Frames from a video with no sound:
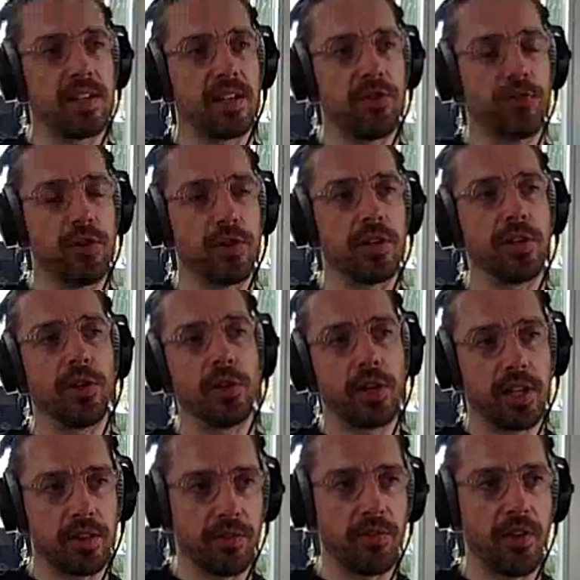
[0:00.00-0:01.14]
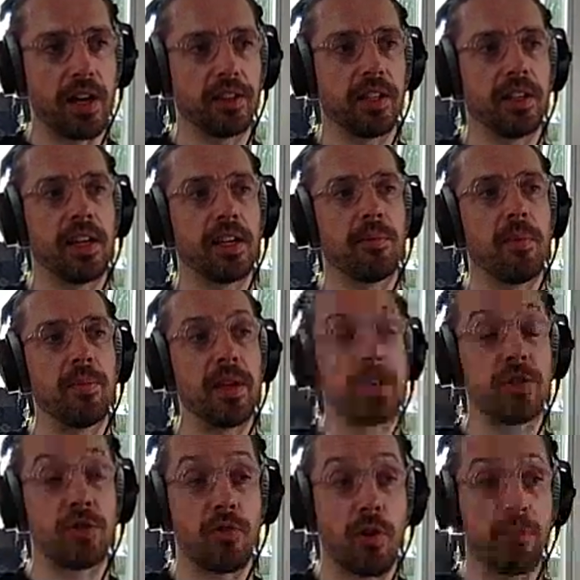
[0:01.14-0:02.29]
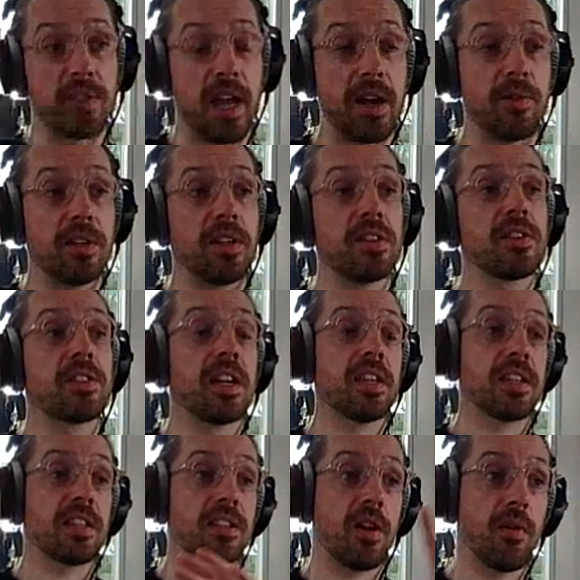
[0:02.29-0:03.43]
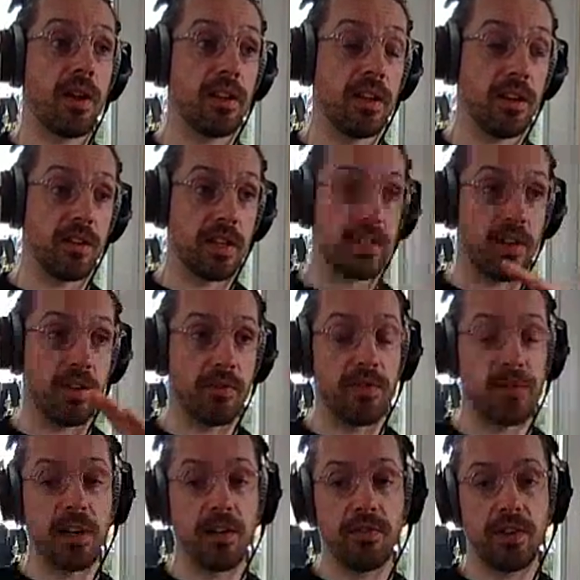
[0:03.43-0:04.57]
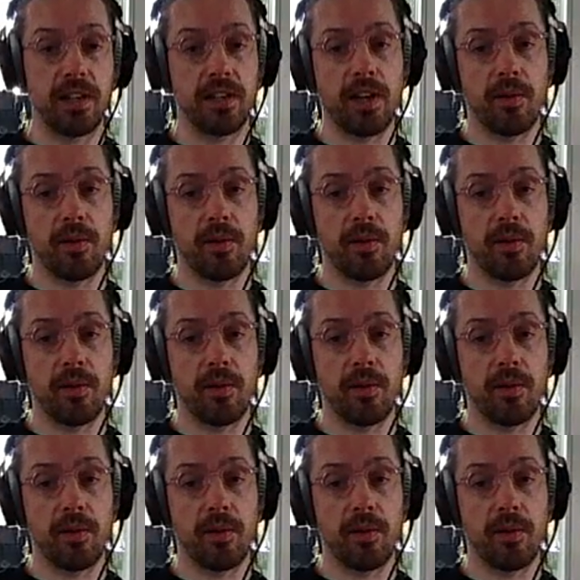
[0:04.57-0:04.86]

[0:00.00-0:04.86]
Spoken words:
you could look at the fact that like maybe it's dropped out, and you can say there's no video feed coming